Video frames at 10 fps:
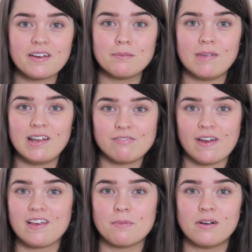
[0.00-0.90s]
like a mini
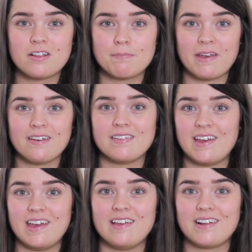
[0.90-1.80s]
face mask because
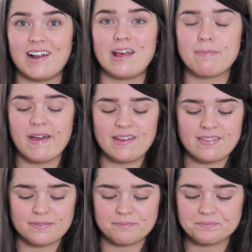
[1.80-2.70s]
it is clay
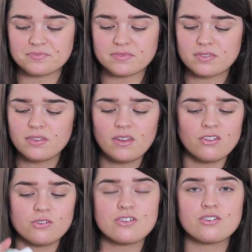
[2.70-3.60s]
based.
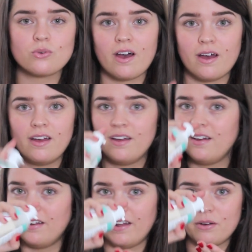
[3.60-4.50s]
So just squirt
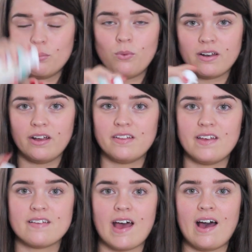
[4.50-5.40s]
like one load
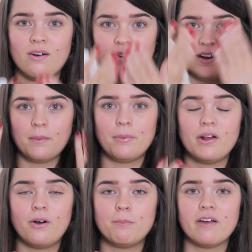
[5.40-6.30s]
of this out,
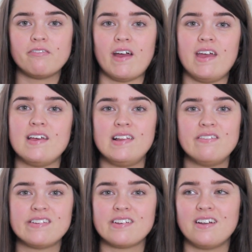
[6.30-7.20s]
put it on my face,
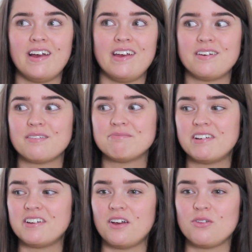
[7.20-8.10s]
leave it to like,
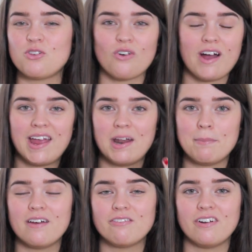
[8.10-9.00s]
I don't know, dry in a
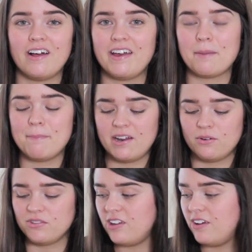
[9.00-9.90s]
bit for like a
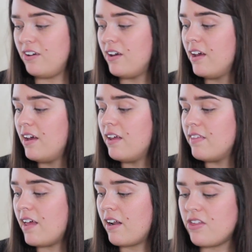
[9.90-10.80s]
minute or two.
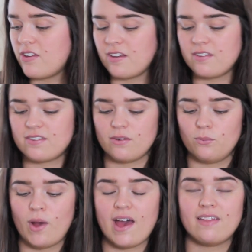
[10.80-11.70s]
Then I just
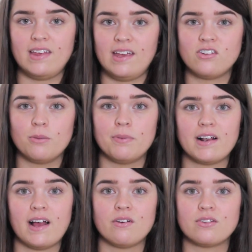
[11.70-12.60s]
wet the top of
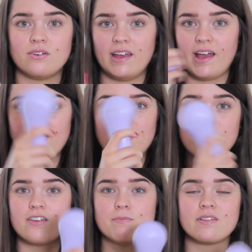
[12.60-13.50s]
the Clarisonic and
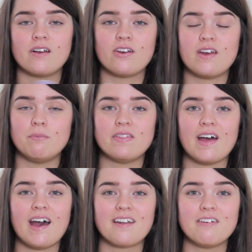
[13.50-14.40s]
then just massage it in with
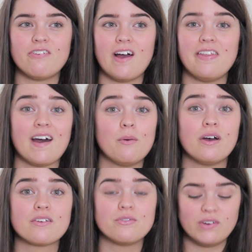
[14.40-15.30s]
that. And I find that that
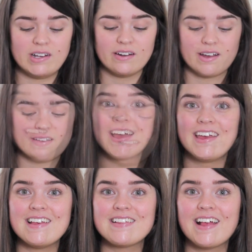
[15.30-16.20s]
works really nice.
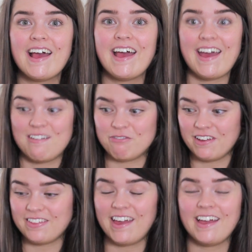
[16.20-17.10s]
That is
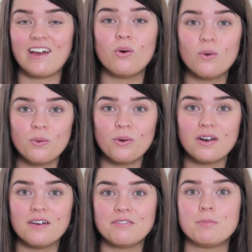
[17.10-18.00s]
everything.
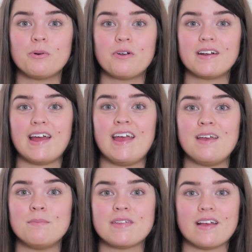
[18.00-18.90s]
All of the product
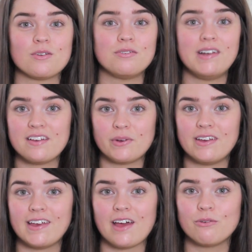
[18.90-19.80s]
names and sort of links where
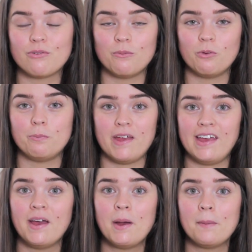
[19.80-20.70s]
you can get them from will
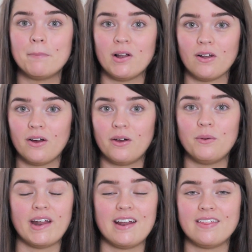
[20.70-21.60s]
be below,
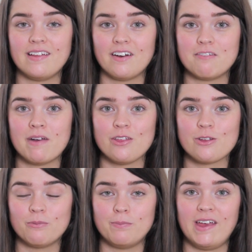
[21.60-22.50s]
and anything that I've
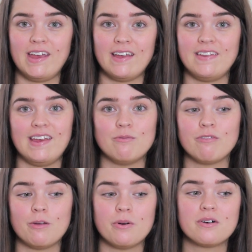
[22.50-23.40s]
mentioned will be in the
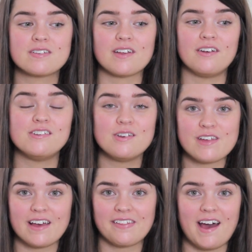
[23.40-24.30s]
info box. So do
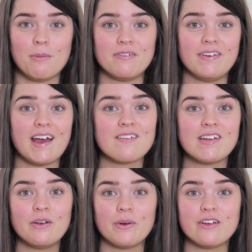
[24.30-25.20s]
check that out. If you have
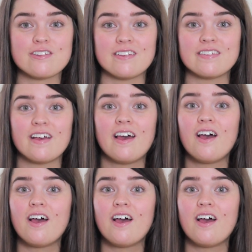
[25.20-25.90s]
any questions,